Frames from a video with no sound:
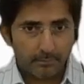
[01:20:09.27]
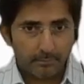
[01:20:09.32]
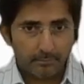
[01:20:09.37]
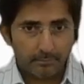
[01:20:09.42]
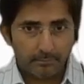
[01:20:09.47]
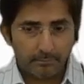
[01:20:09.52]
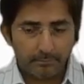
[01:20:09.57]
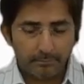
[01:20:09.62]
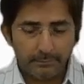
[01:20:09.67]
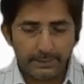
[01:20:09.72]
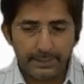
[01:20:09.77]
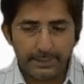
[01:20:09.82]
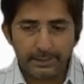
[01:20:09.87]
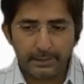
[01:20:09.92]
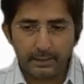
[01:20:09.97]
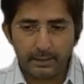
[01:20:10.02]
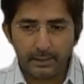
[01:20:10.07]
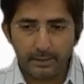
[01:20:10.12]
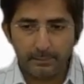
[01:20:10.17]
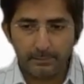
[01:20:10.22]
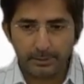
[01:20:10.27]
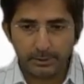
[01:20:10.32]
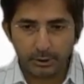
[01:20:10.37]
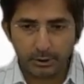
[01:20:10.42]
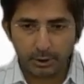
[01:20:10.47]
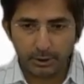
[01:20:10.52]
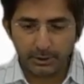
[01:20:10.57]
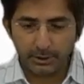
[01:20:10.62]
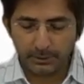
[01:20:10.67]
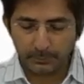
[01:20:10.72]
Mediclaim
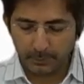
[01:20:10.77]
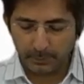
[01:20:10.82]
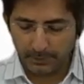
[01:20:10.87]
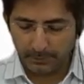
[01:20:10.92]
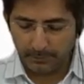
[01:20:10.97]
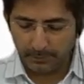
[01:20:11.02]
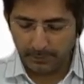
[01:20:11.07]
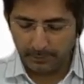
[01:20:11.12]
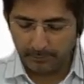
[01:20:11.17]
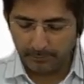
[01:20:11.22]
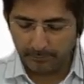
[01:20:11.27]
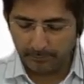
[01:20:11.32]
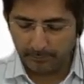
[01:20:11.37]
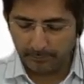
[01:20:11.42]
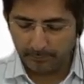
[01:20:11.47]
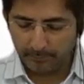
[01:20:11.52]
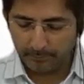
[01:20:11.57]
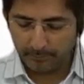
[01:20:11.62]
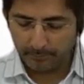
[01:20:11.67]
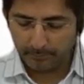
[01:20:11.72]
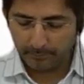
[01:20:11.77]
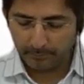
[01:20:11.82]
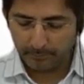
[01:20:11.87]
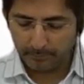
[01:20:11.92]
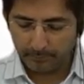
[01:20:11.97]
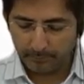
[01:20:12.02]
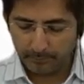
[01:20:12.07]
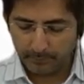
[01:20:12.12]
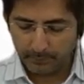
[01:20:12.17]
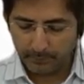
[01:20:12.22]
insurance premium,
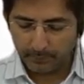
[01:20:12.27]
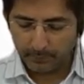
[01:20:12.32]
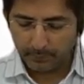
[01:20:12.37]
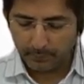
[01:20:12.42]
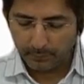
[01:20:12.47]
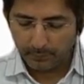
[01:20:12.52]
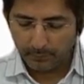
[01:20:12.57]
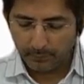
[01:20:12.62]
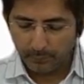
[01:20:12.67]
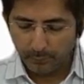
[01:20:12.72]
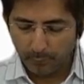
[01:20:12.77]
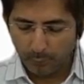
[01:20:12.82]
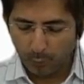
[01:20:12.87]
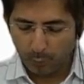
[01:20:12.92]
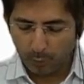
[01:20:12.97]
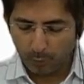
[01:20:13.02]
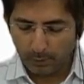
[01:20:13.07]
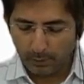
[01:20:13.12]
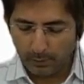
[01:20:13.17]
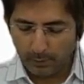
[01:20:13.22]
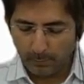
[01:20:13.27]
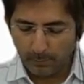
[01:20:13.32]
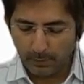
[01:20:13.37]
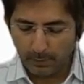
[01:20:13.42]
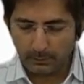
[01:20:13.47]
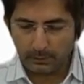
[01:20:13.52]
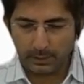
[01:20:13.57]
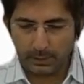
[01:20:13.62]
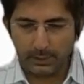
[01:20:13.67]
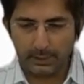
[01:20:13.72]
note
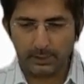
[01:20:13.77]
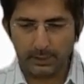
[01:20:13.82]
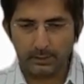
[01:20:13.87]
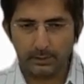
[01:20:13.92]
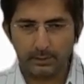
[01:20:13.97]
number 3.